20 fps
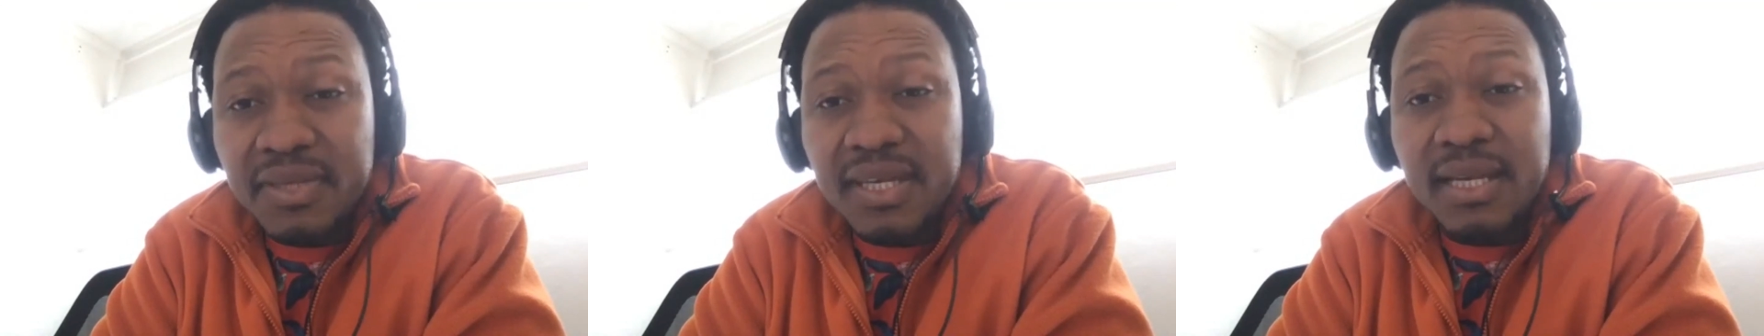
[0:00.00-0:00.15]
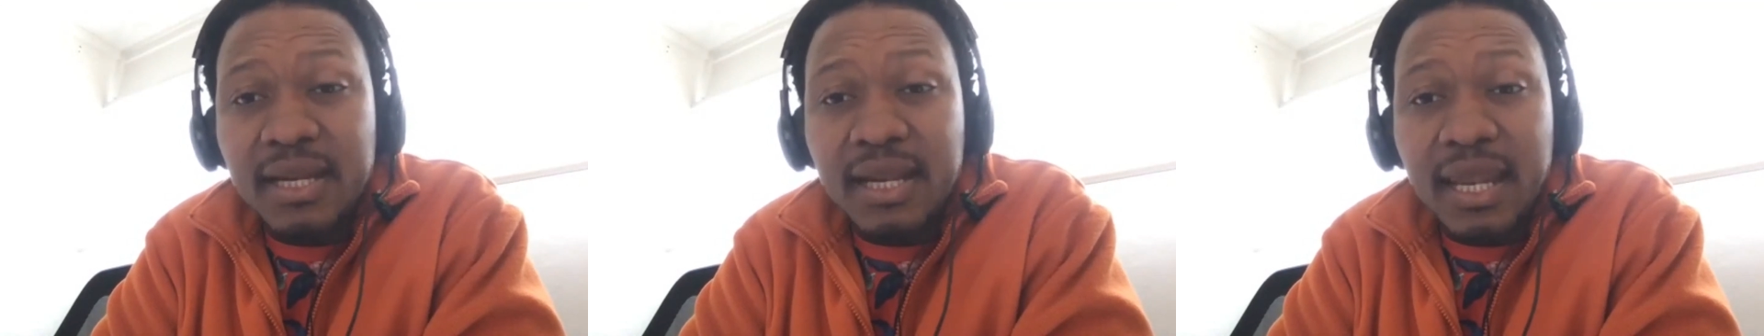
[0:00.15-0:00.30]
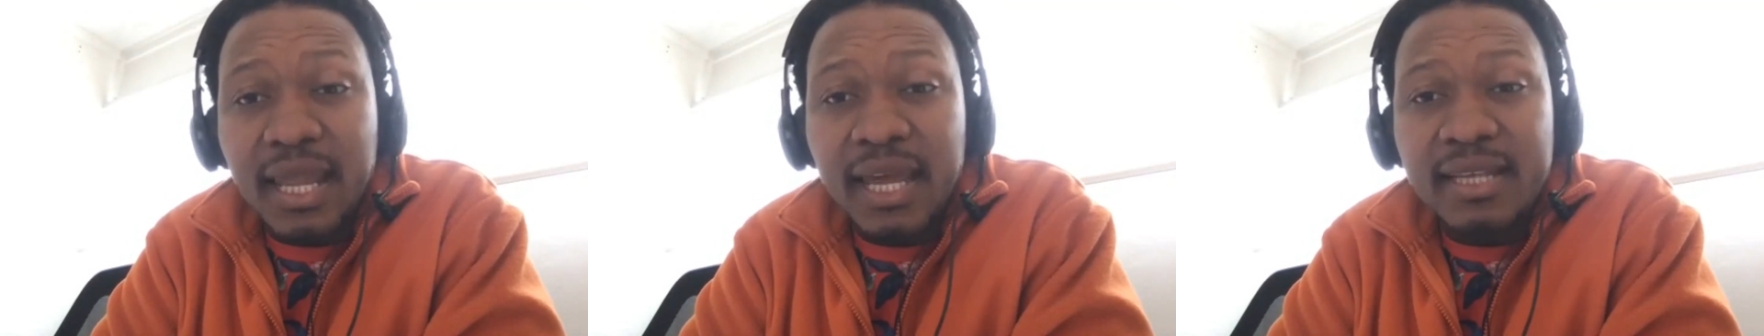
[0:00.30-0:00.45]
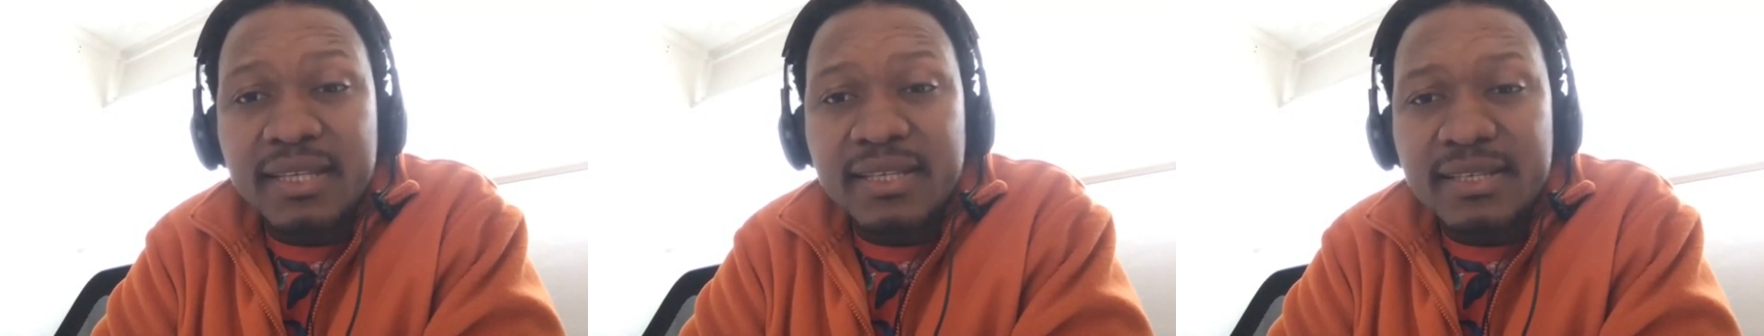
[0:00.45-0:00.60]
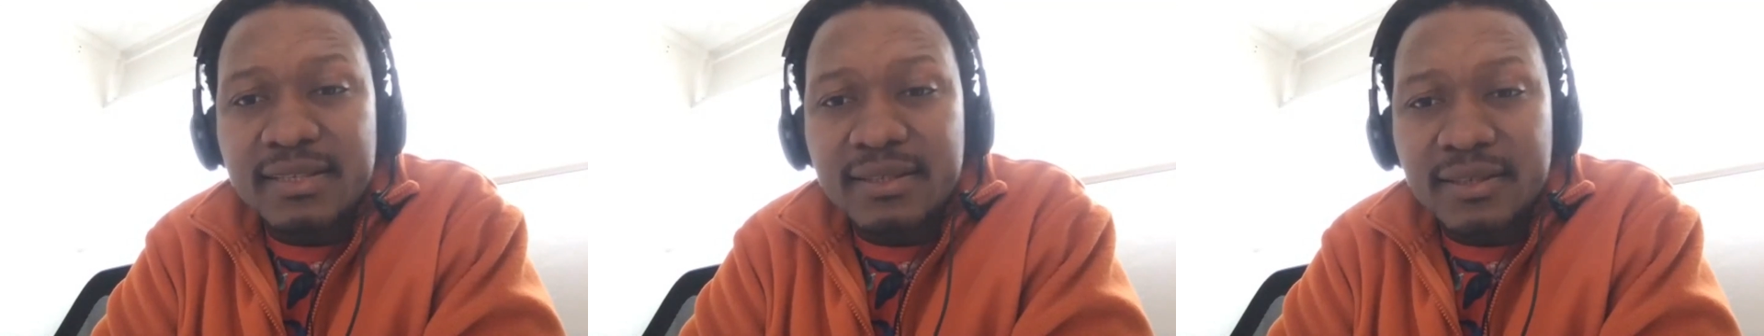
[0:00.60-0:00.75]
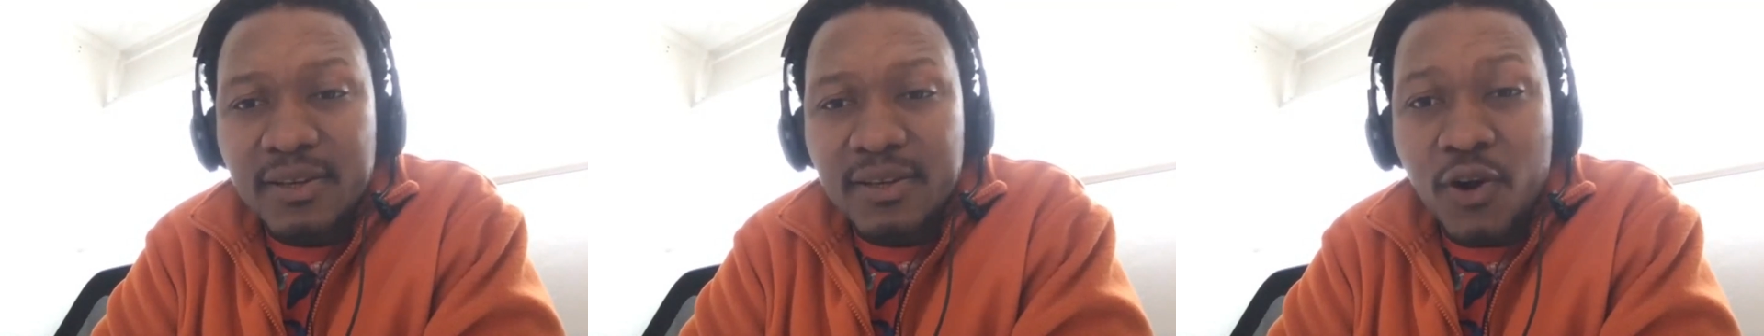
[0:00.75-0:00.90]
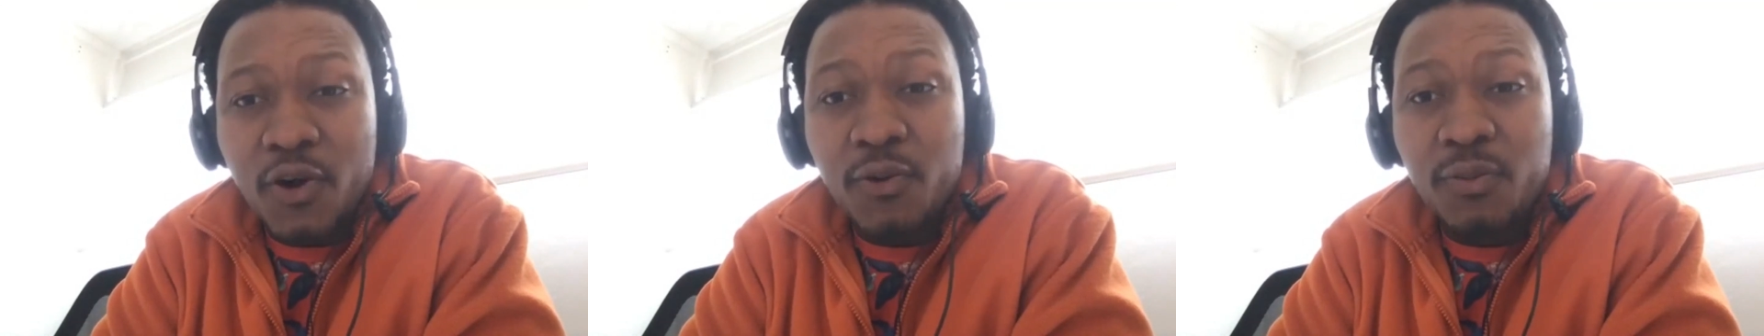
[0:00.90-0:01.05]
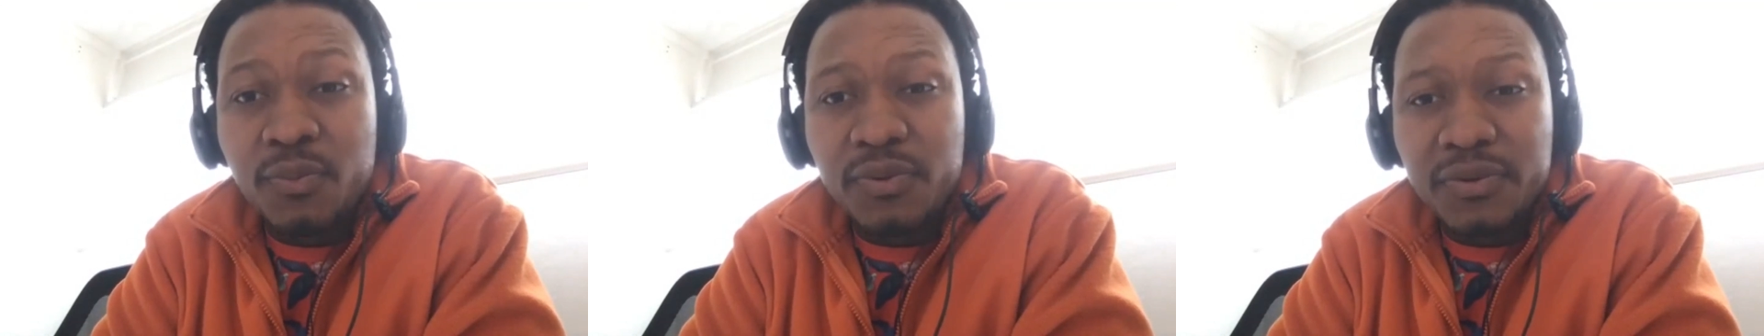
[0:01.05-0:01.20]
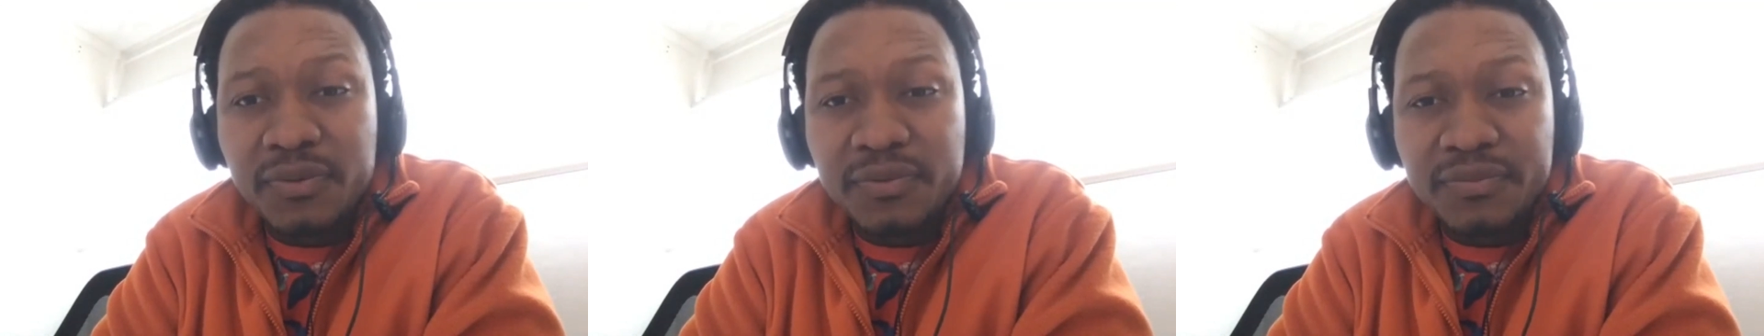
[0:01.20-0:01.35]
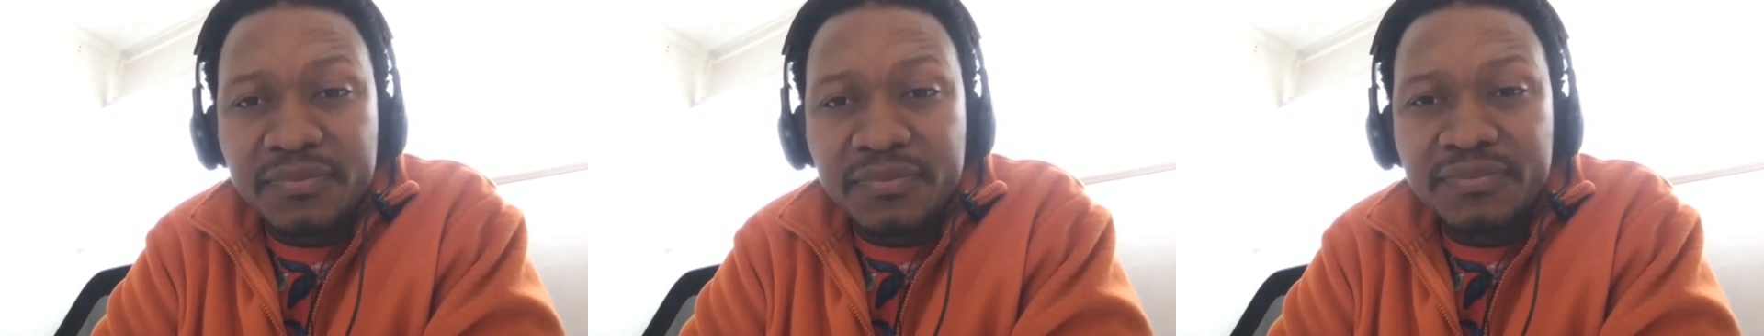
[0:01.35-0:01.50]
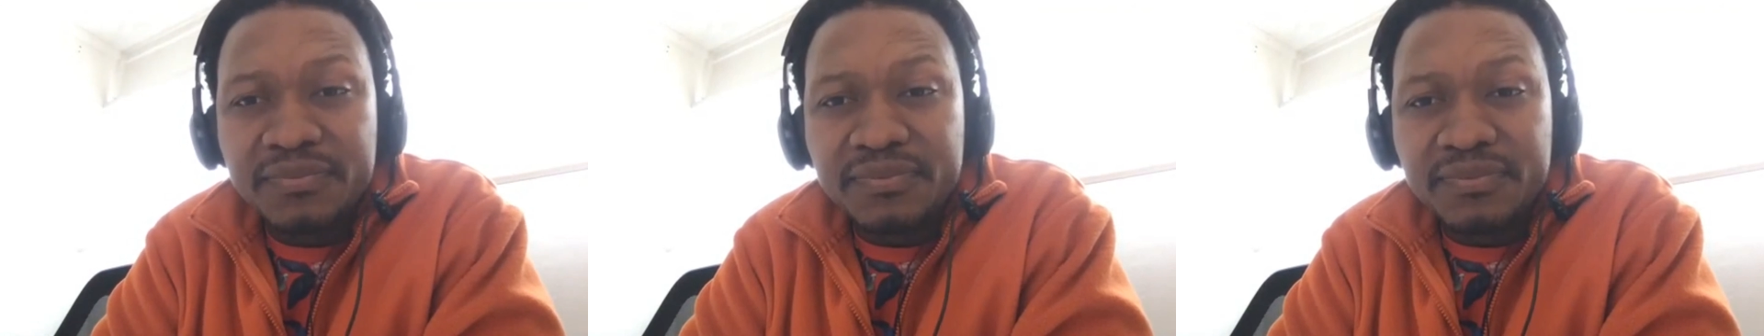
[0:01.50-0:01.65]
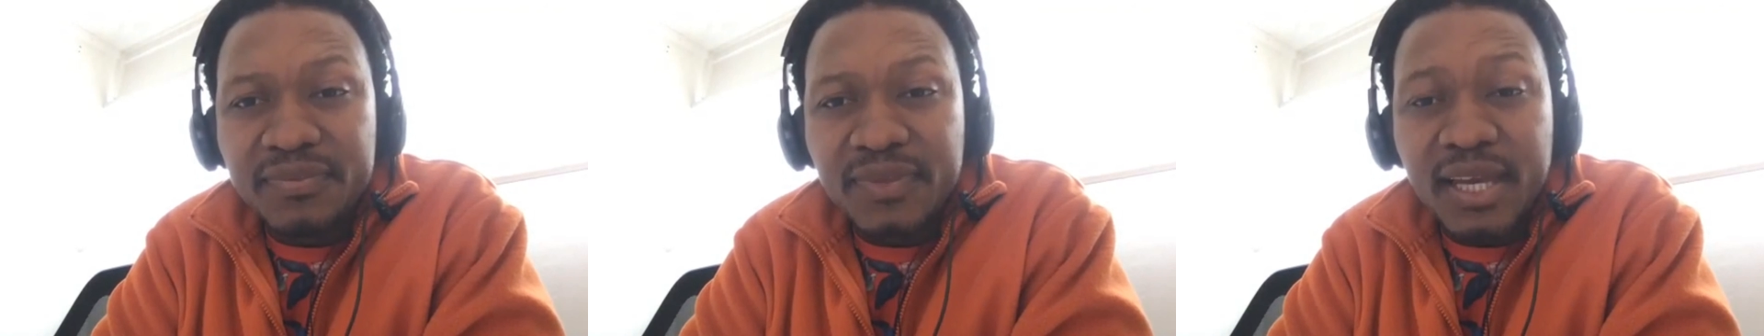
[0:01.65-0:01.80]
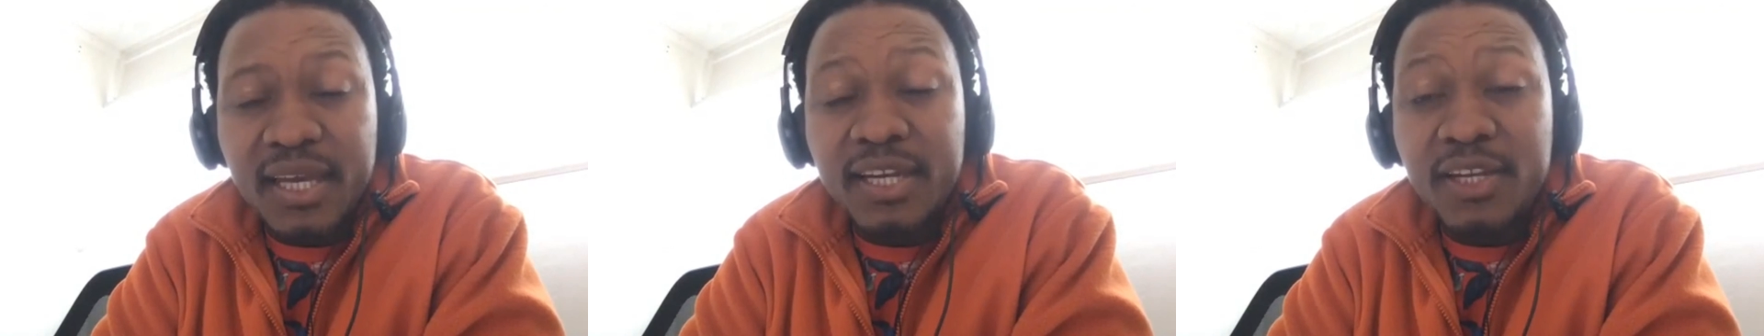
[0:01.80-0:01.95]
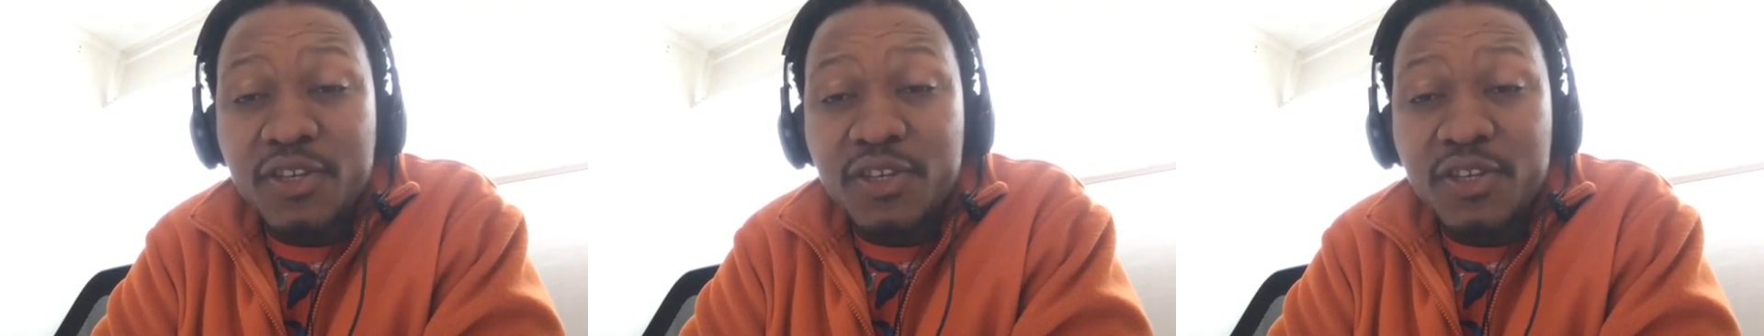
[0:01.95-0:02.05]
it lights hope and